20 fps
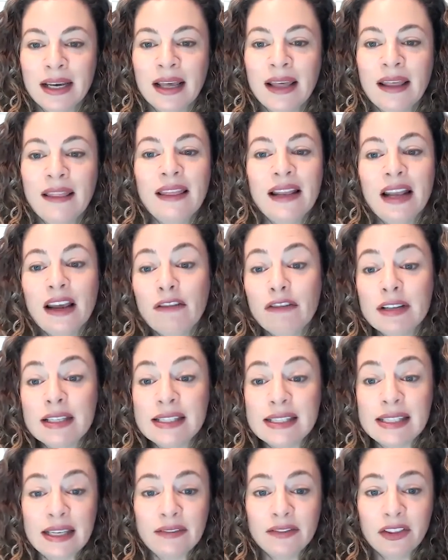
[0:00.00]
then I
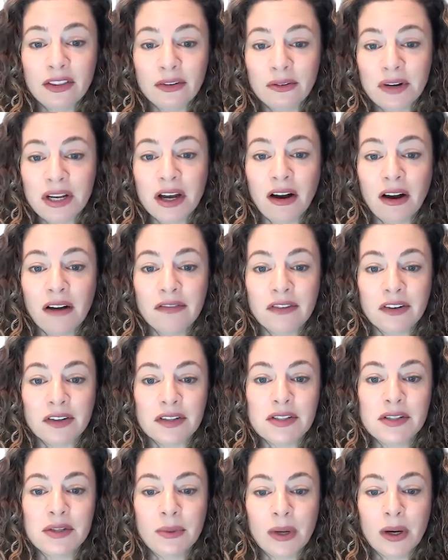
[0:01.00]
received 3
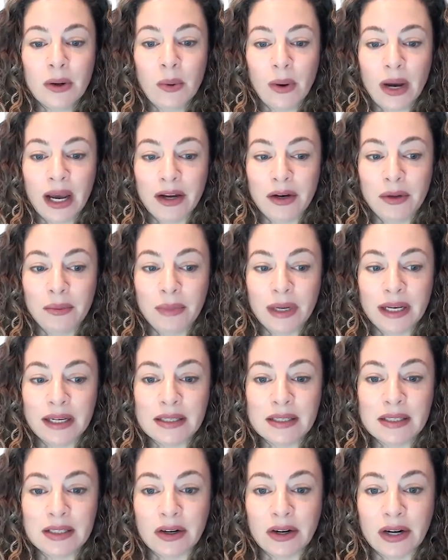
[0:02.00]
offers to acquire my
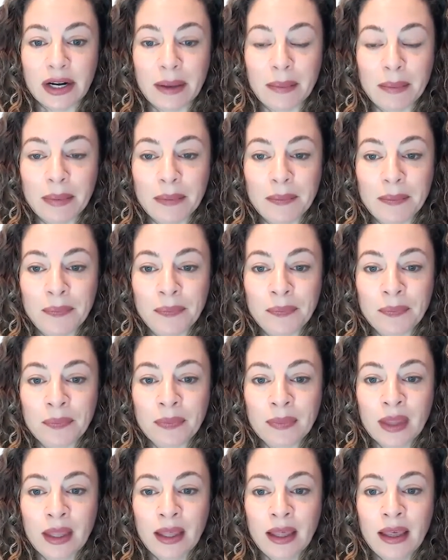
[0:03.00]
startup.
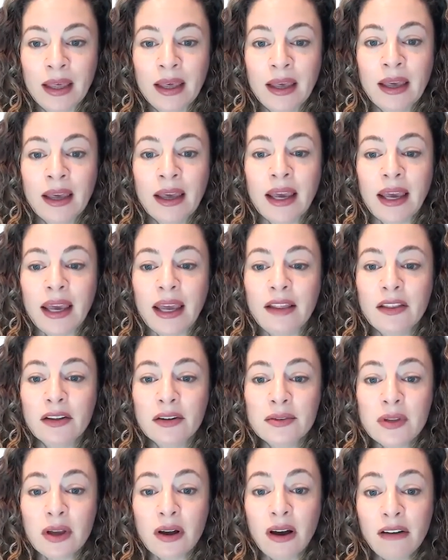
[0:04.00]
And
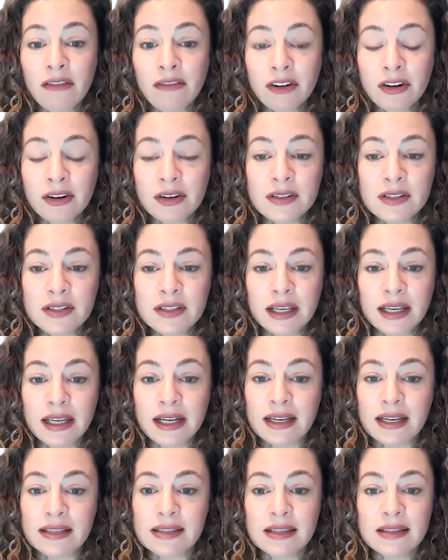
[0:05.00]
those offers, in
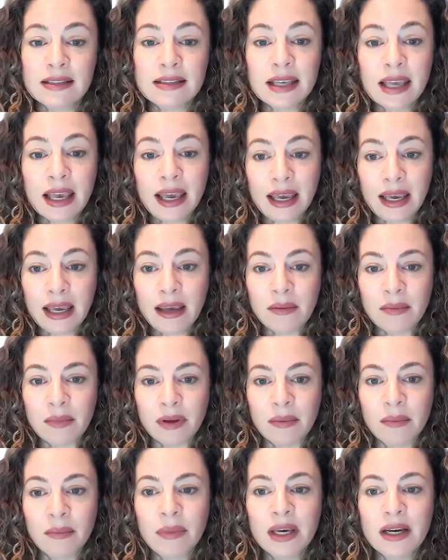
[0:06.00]
essence, came
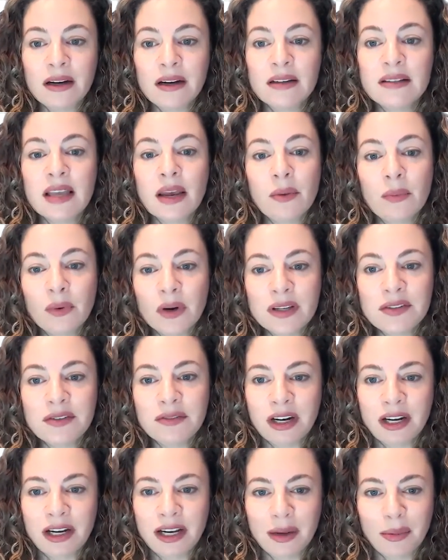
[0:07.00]
because I was
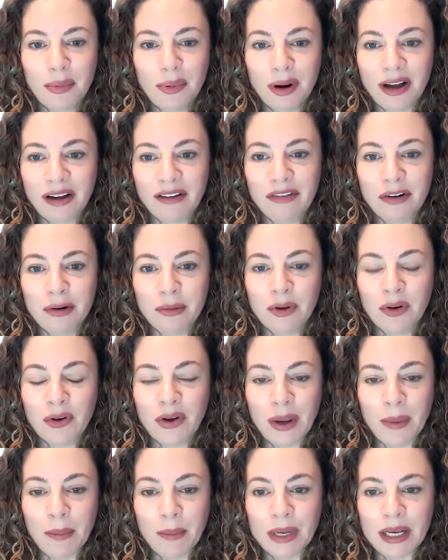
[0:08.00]
running a profitable
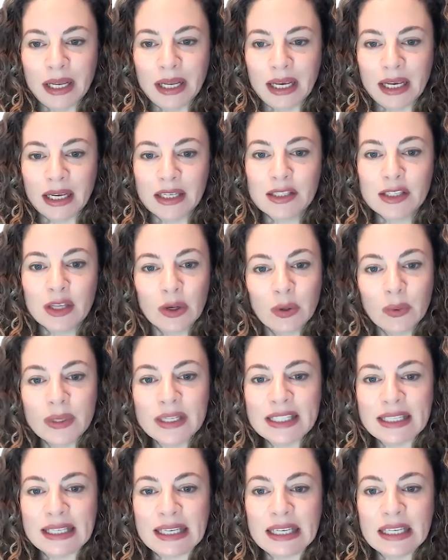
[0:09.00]
company. It's always
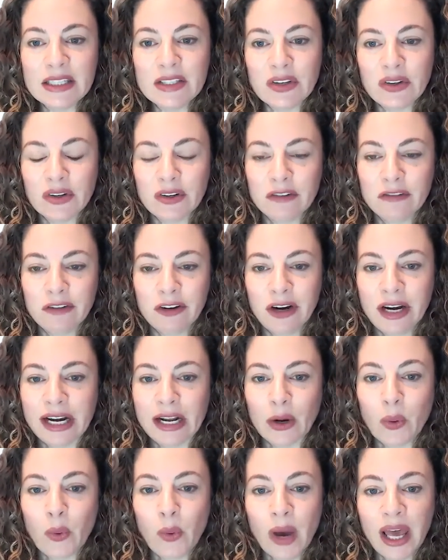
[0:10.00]
easier for an
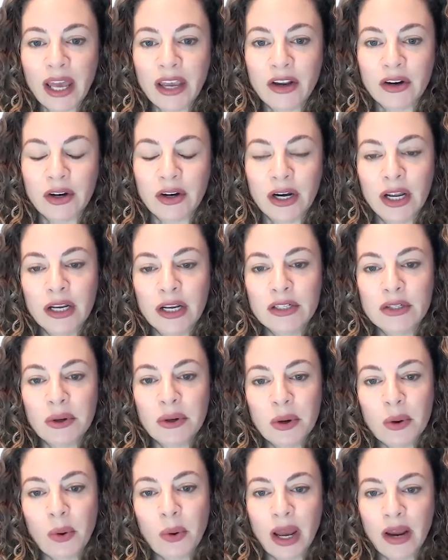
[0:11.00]
acquirer to
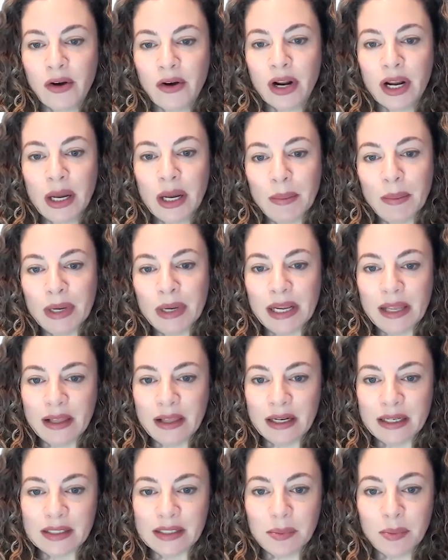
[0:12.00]
acquire a company that
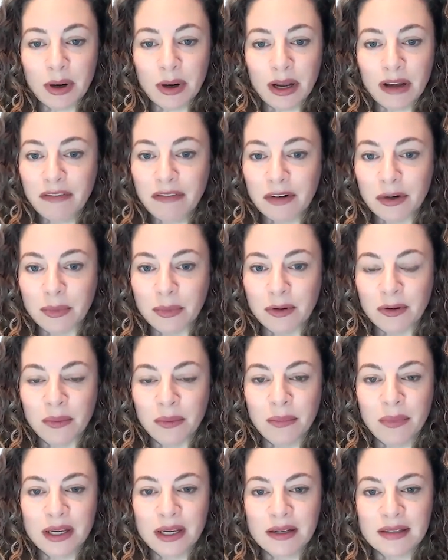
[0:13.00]
is profitable
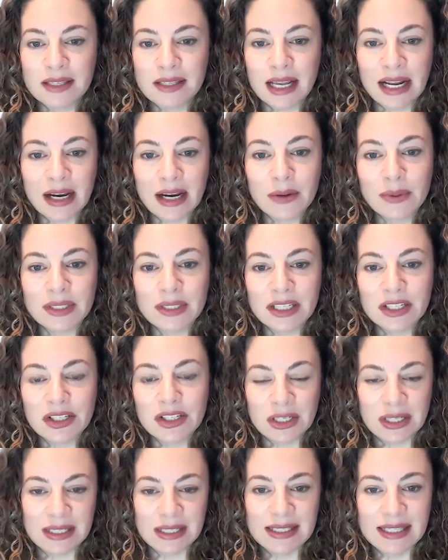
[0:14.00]
because that
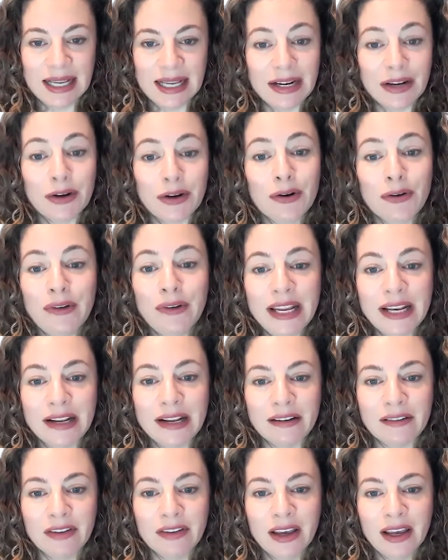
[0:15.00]
acquisition is then
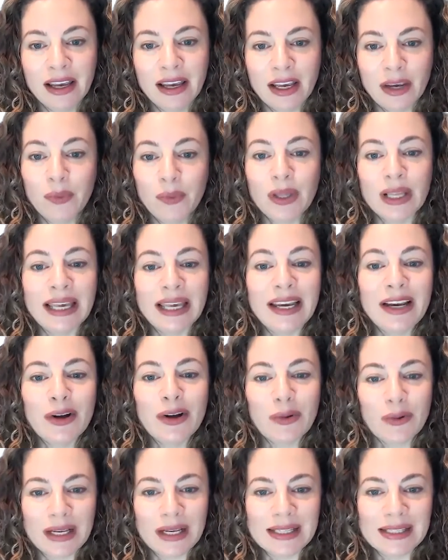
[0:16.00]
accretive. It will
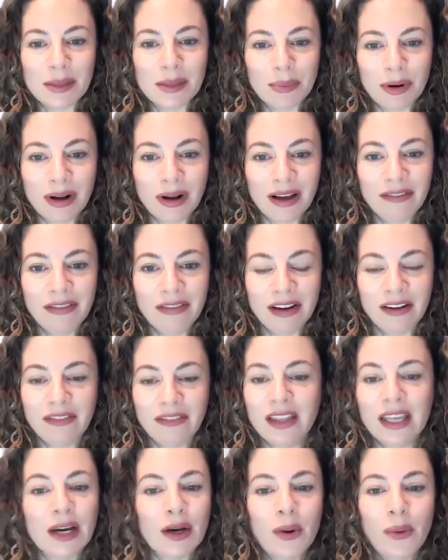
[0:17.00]
increase the profit of
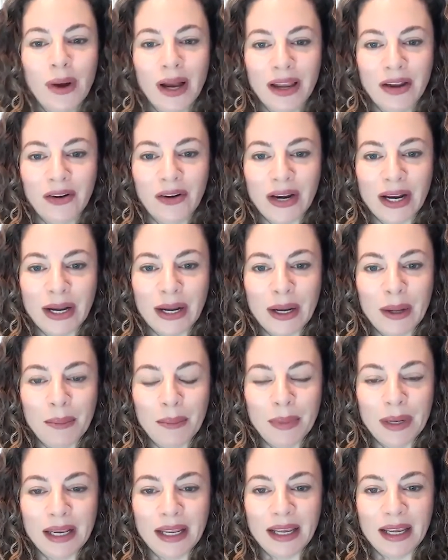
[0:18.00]
the acquiring
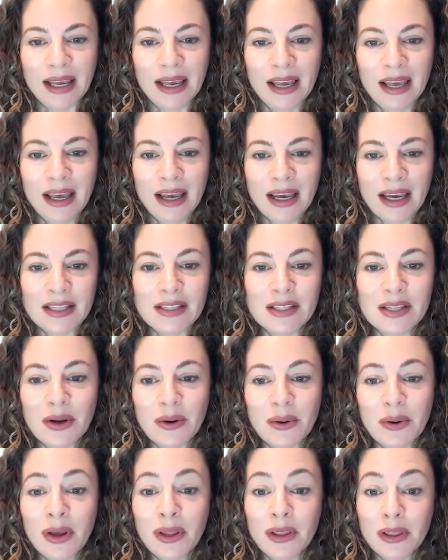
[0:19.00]
company. And
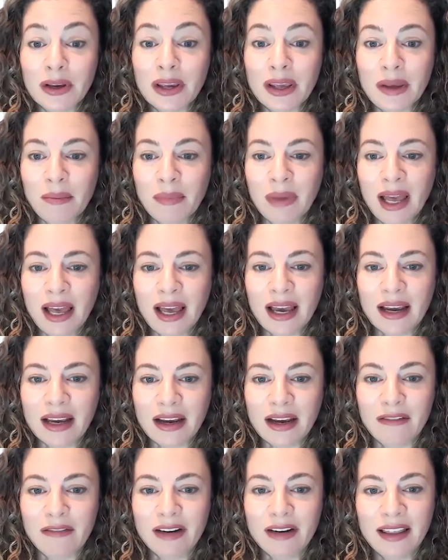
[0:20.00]
so looking back, I
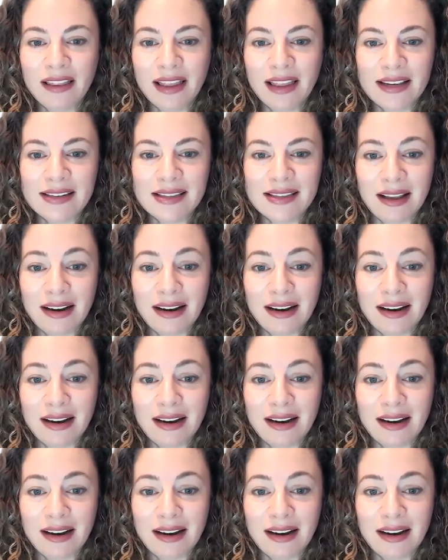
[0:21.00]
realized that